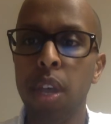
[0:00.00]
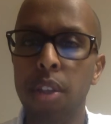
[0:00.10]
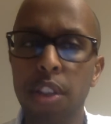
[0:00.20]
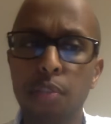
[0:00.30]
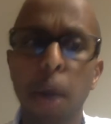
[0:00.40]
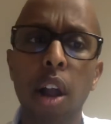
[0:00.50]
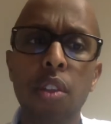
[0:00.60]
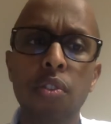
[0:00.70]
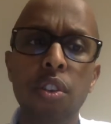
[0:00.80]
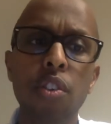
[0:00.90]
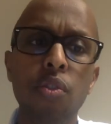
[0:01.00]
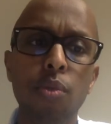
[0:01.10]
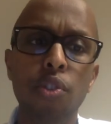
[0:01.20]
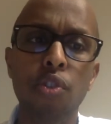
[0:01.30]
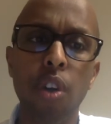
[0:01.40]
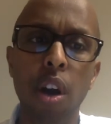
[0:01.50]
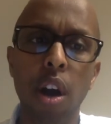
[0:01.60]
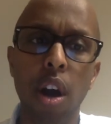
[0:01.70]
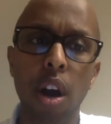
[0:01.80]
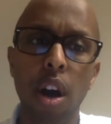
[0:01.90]
These policies, which
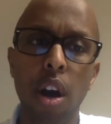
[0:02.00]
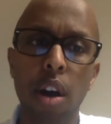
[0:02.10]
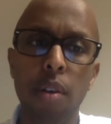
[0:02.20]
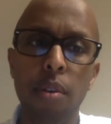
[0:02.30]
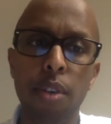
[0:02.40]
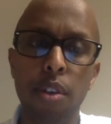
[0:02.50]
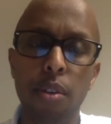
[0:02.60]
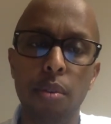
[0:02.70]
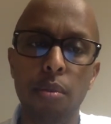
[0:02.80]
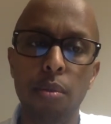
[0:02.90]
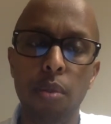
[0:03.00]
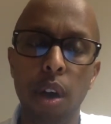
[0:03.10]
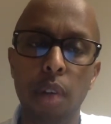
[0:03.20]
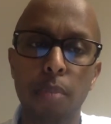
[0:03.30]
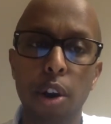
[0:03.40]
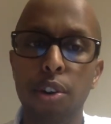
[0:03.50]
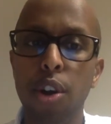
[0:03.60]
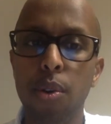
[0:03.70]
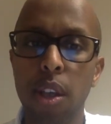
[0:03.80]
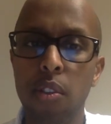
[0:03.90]
are
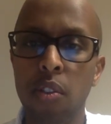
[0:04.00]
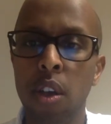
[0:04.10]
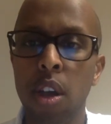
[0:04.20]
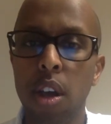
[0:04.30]
known as